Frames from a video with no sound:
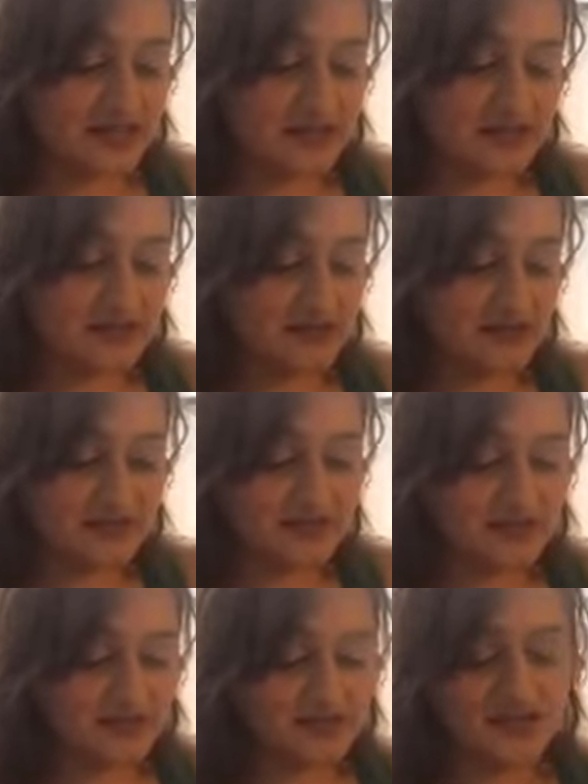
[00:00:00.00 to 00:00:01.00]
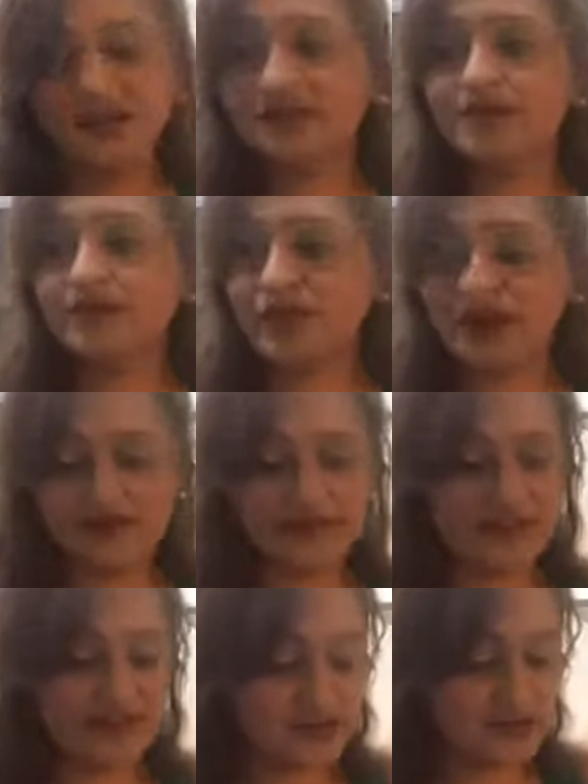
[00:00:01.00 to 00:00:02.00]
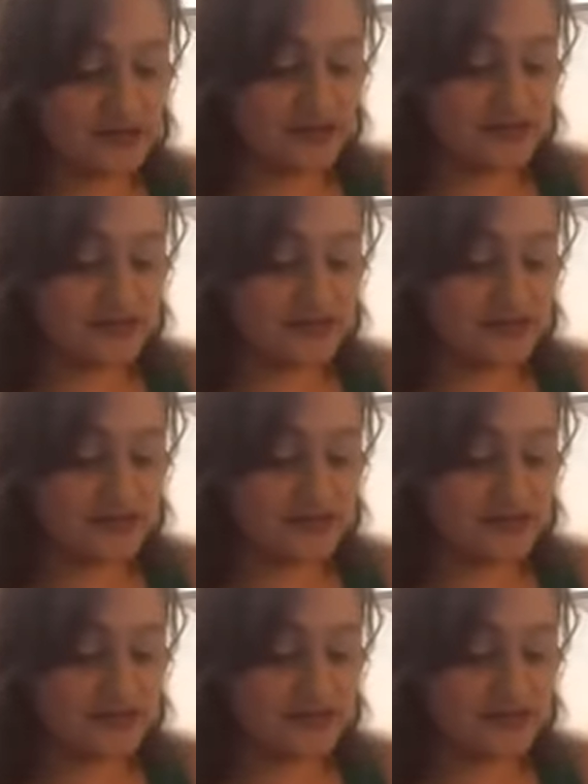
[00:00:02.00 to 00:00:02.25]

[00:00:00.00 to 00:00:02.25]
you know, perfect or...